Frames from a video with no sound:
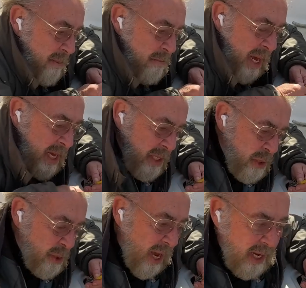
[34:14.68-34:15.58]
pants
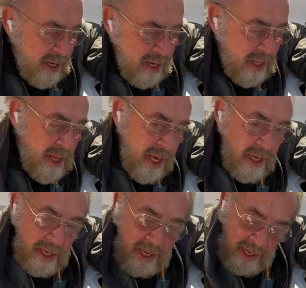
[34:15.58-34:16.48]
dragging on a thing,
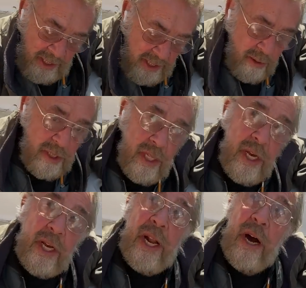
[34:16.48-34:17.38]
and the thing was
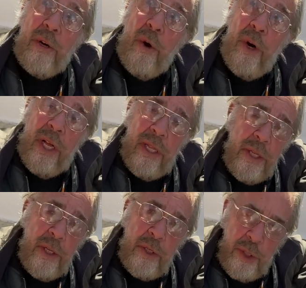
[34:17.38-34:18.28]
leaking alcohol. I
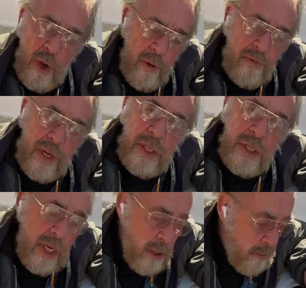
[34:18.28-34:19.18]
lit the stove, and it
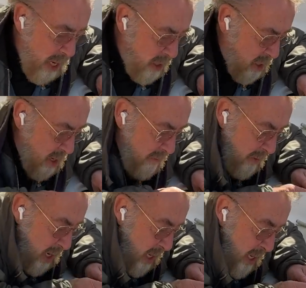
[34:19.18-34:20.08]
set his pants on
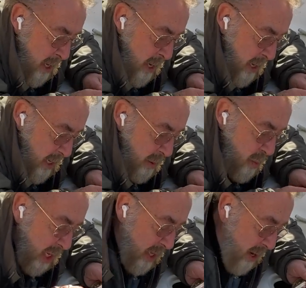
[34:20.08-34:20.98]
fire. It
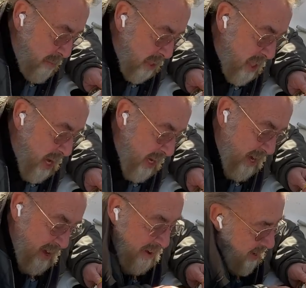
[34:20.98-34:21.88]
wicked up his leg.
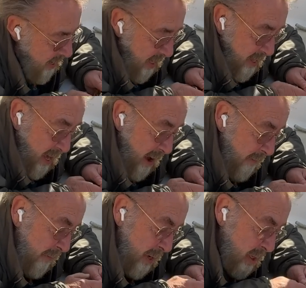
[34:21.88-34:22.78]

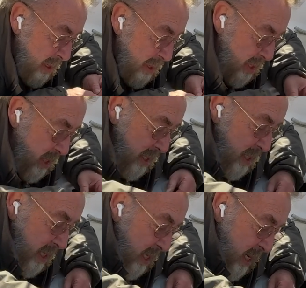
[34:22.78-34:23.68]
Laugh, oh
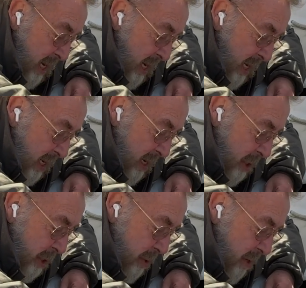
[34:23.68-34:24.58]
Jesus! And I was
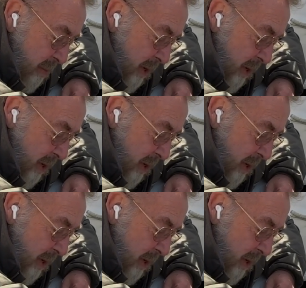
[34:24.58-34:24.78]
shooting him with a